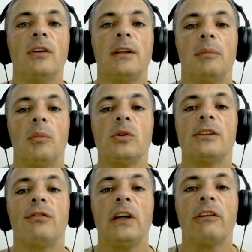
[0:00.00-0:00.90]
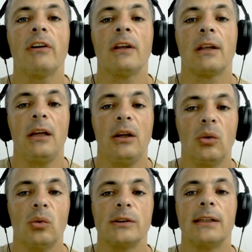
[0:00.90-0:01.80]
the most frequently
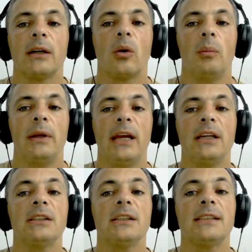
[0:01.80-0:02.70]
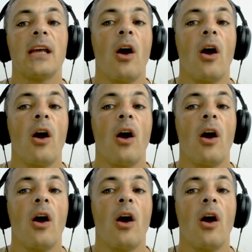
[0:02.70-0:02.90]
used combinations